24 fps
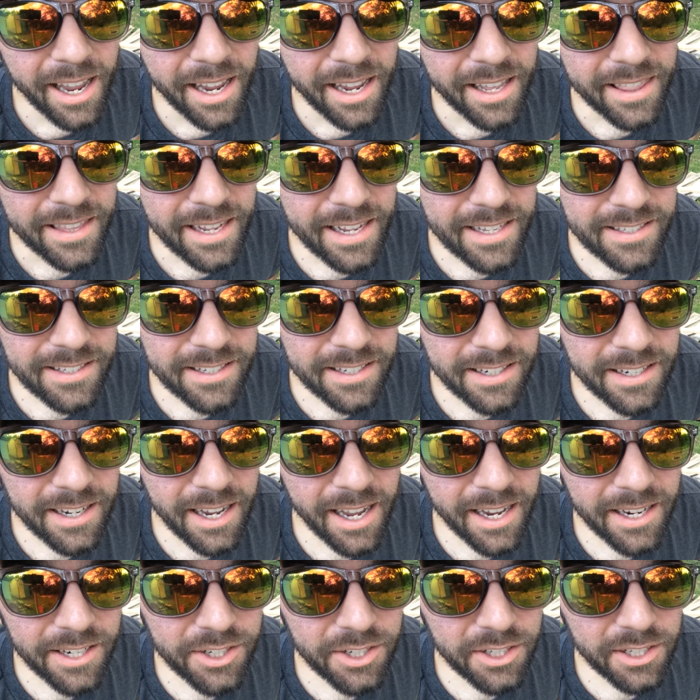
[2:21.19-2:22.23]
And that's gonna
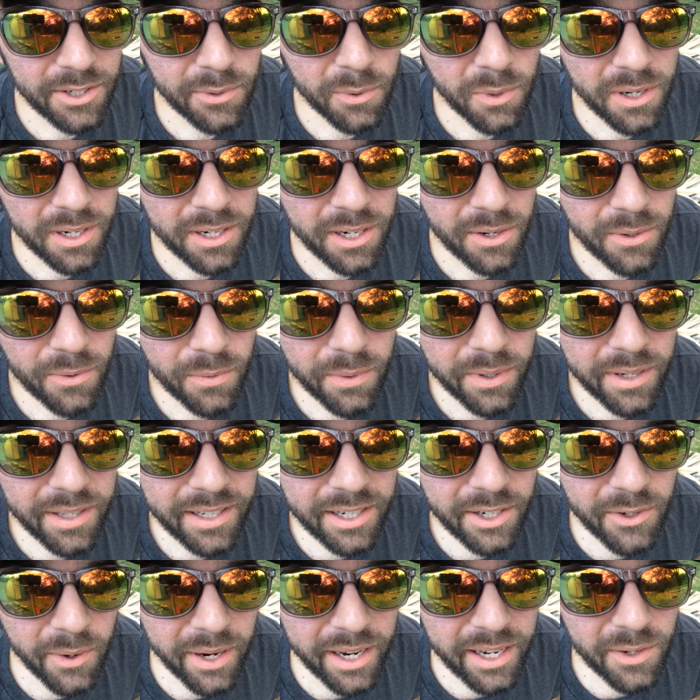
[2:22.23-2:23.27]
actually work out really
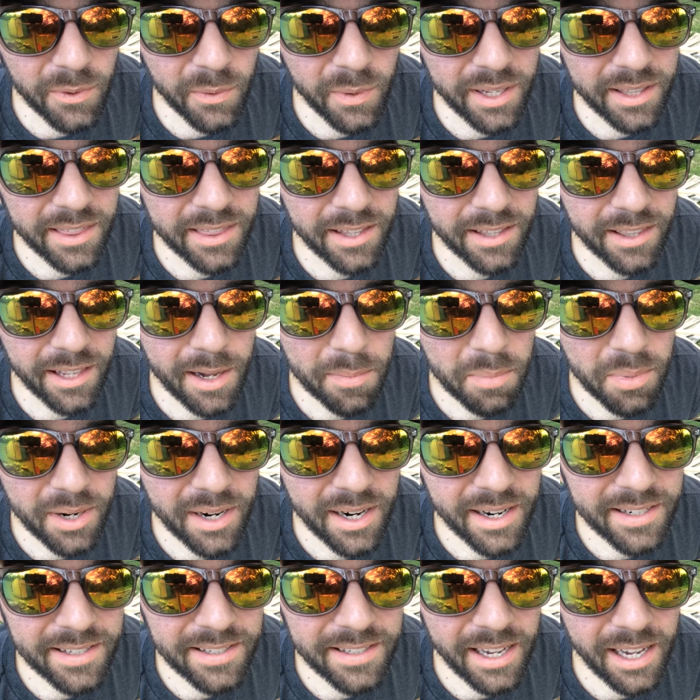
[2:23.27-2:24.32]
great with the lumber
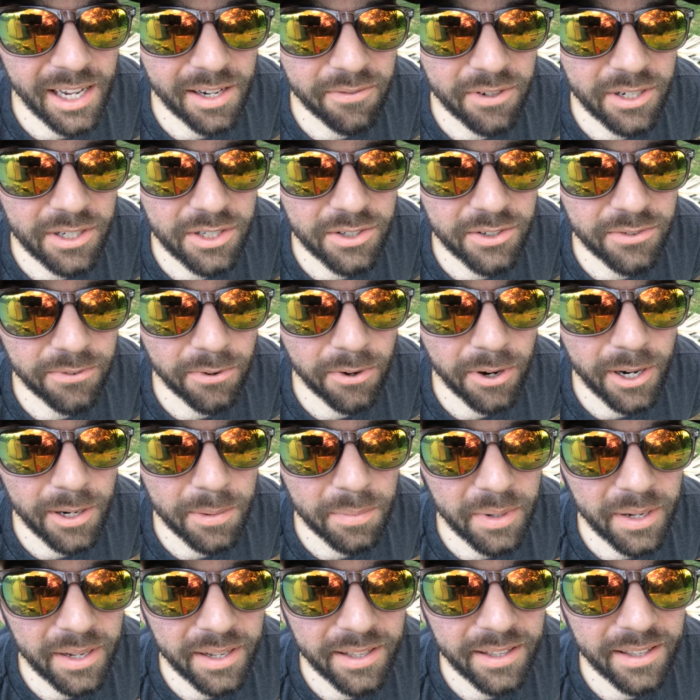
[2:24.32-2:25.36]
I salvaged
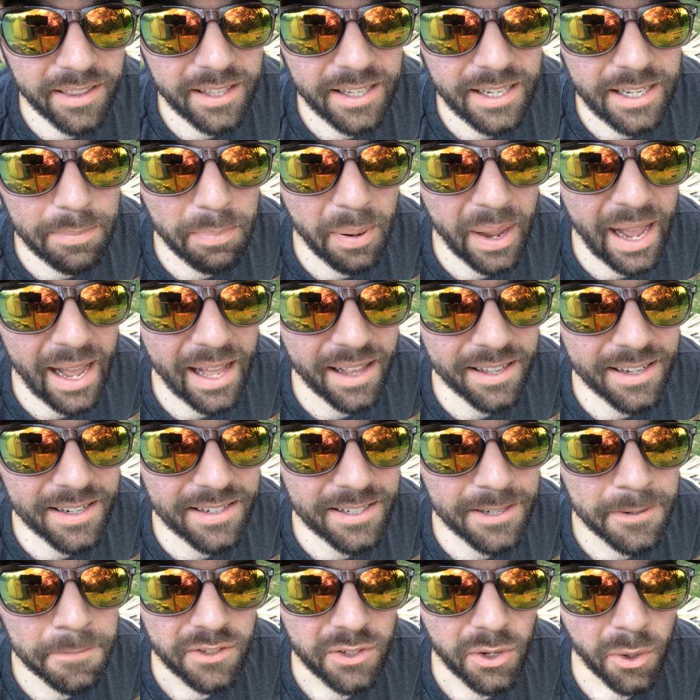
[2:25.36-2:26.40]
from the
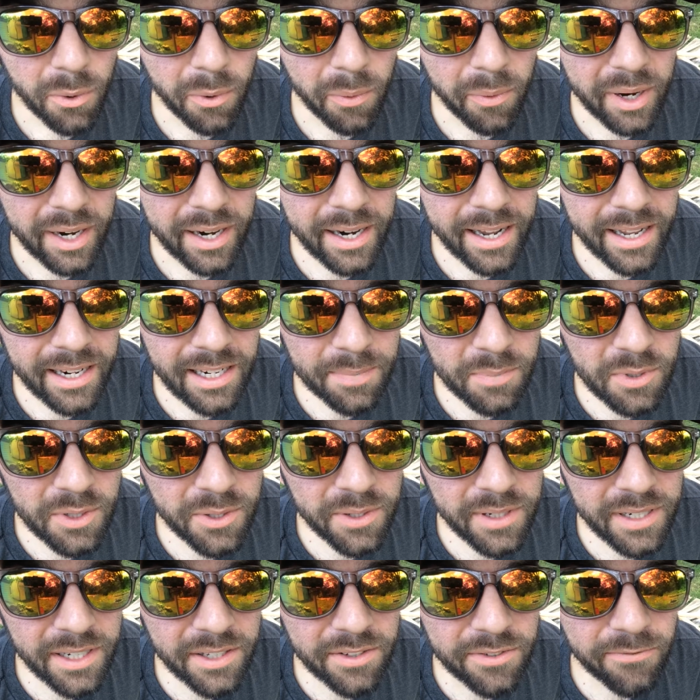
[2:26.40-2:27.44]
pallet. So what we're gonna end up
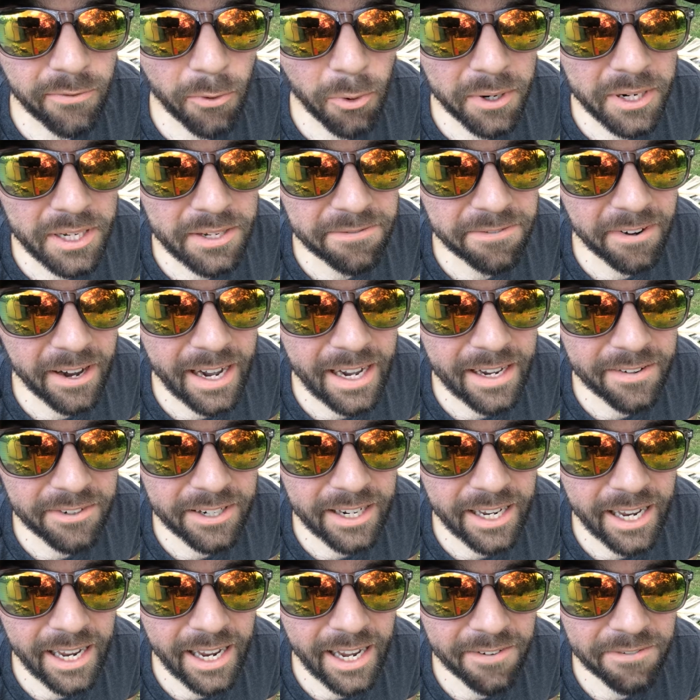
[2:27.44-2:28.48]
doing is
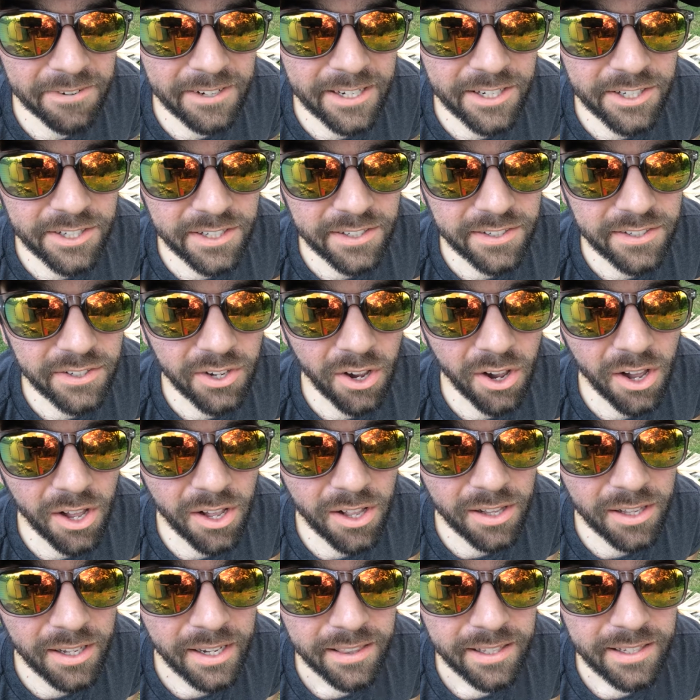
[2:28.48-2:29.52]
45.5 inches tall.